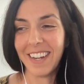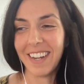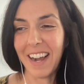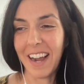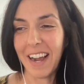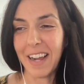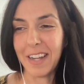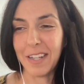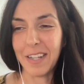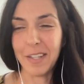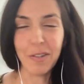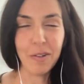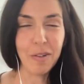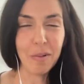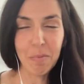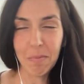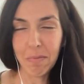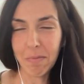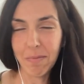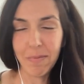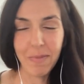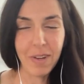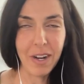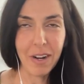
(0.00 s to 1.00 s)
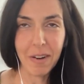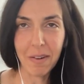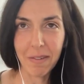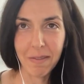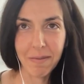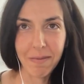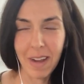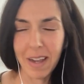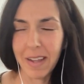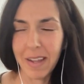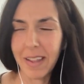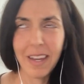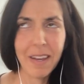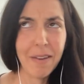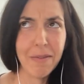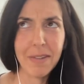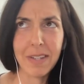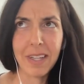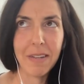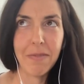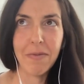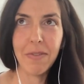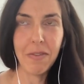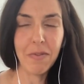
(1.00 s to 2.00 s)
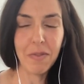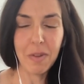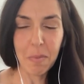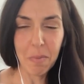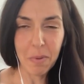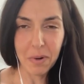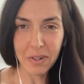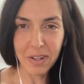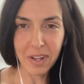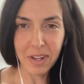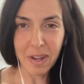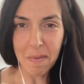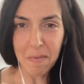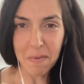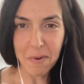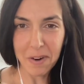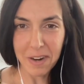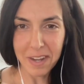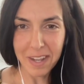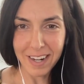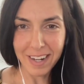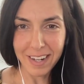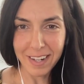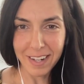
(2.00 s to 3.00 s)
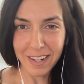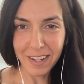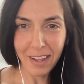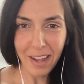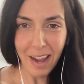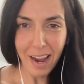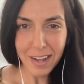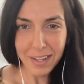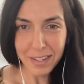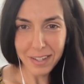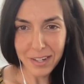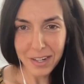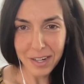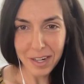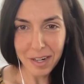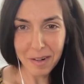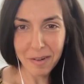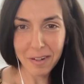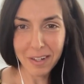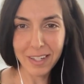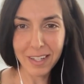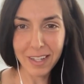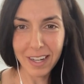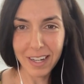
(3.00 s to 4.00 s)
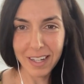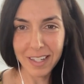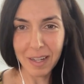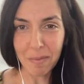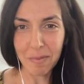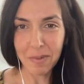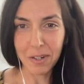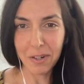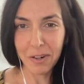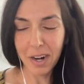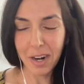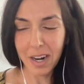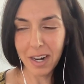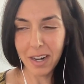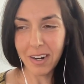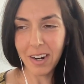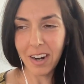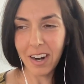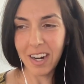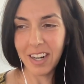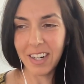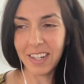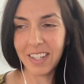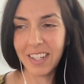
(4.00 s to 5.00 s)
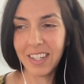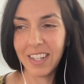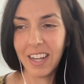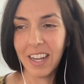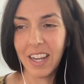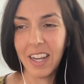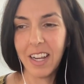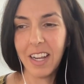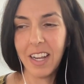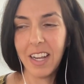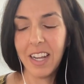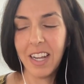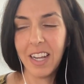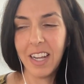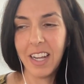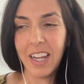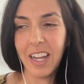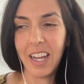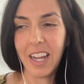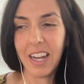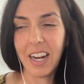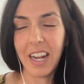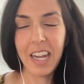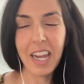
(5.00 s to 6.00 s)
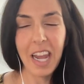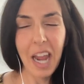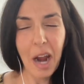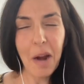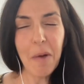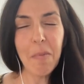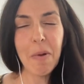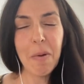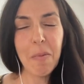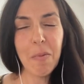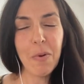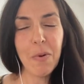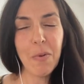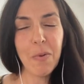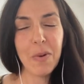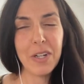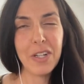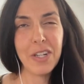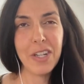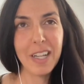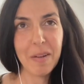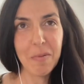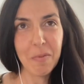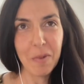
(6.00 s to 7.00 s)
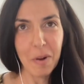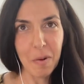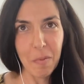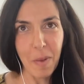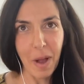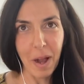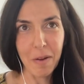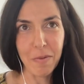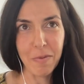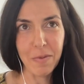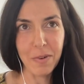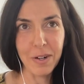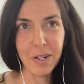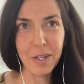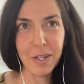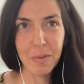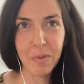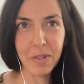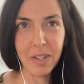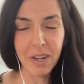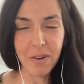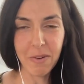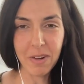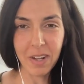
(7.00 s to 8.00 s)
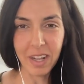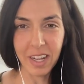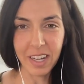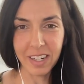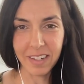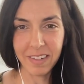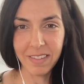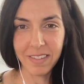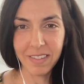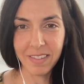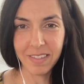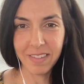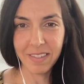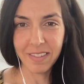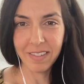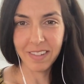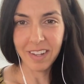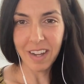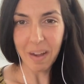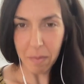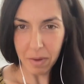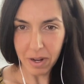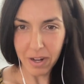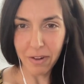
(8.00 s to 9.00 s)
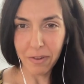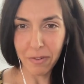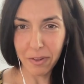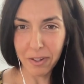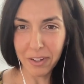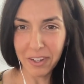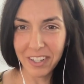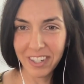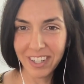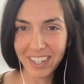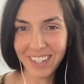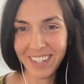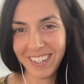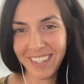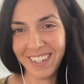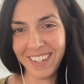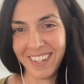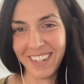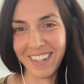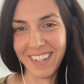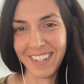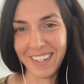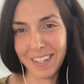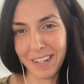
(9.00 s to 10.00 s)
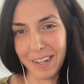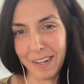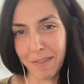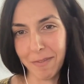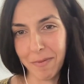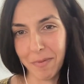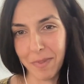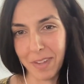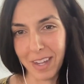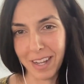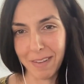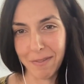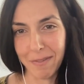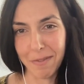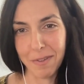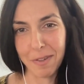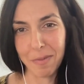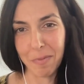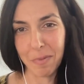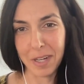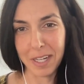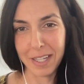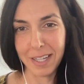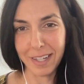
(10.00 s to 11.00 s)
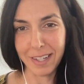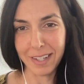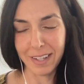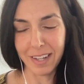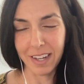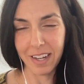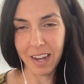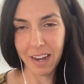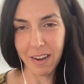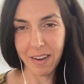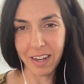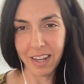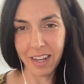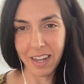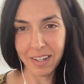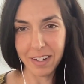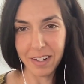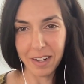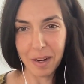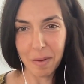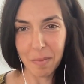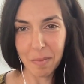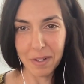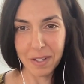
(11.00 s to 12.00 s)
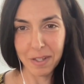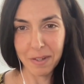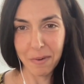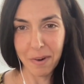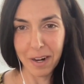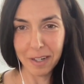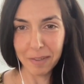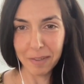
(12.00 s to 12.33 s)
I sold, you know, I think it was like 50% more than I did last year because I accepted credit cards. And I can't remember which of them wrote back first, but they were like, come interview. And so that was basically how I ended up at Square.